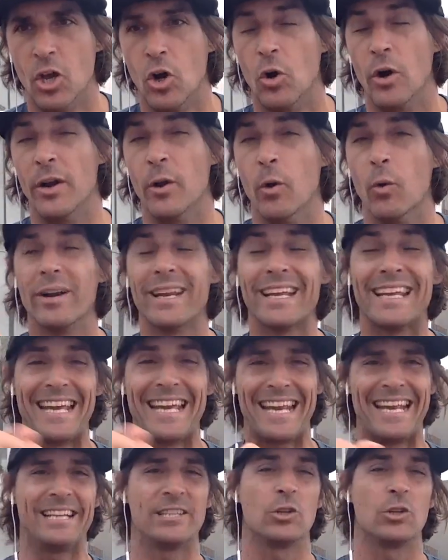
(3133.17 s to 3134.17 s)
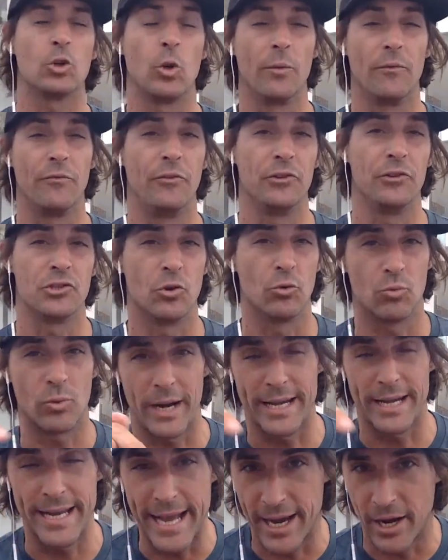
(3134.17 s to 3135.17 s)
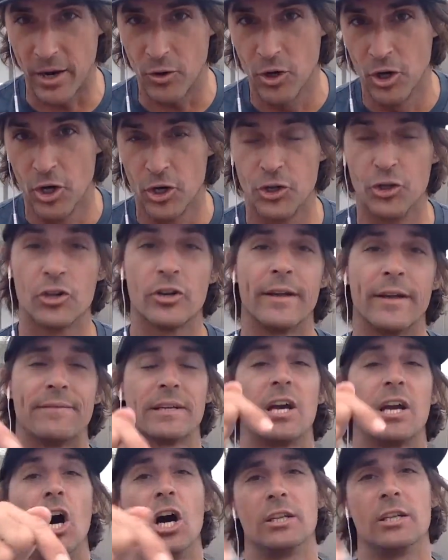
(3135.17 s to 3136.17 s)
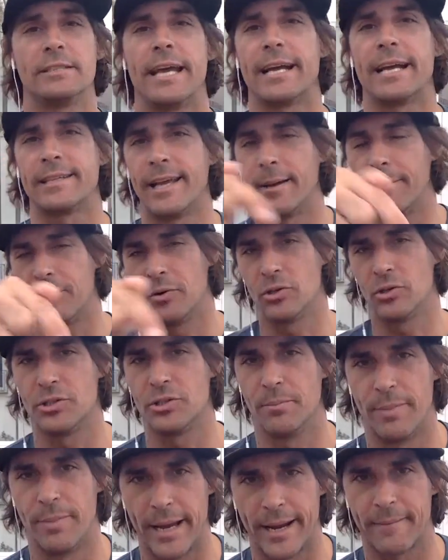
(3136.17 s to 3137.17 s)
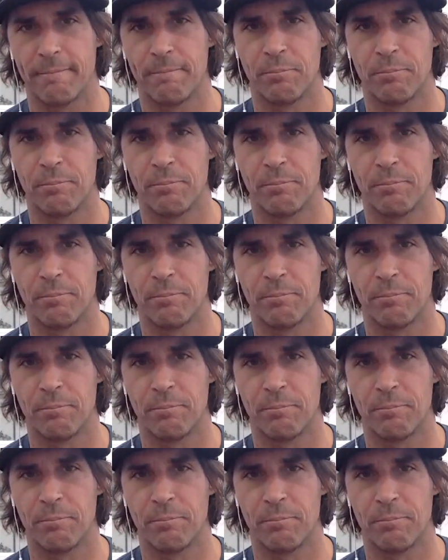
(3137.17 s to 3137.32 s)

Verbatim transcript: in order to get into the Global Affiliate Zone right now, you're going to have to contact that person back.